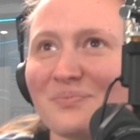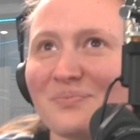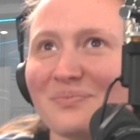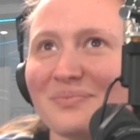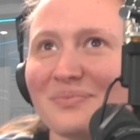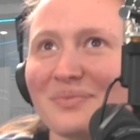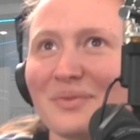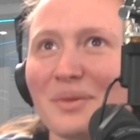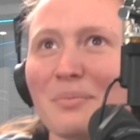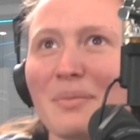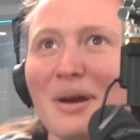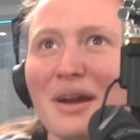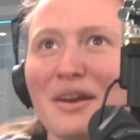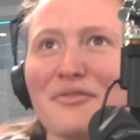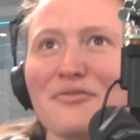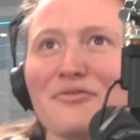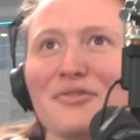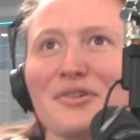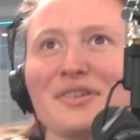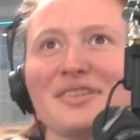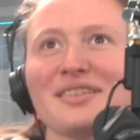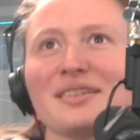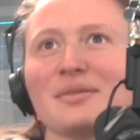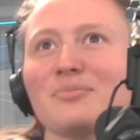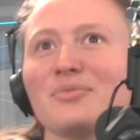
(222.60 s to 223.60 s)
my
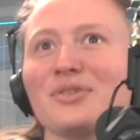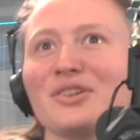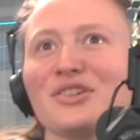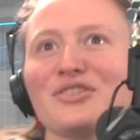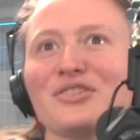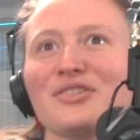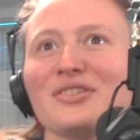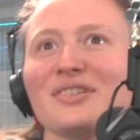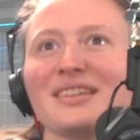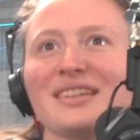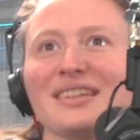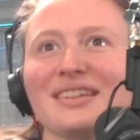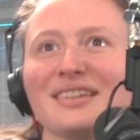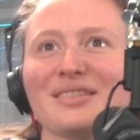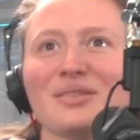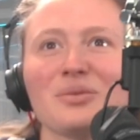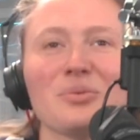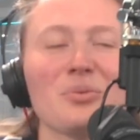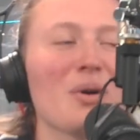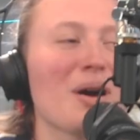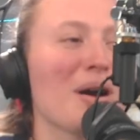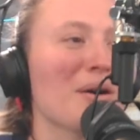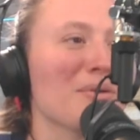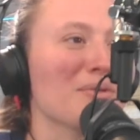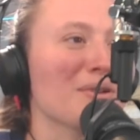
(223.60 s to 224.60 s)
first impression is
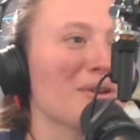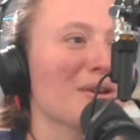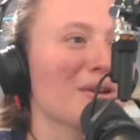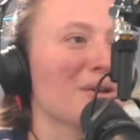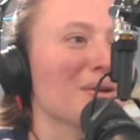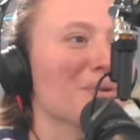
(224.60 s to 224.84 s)
wow.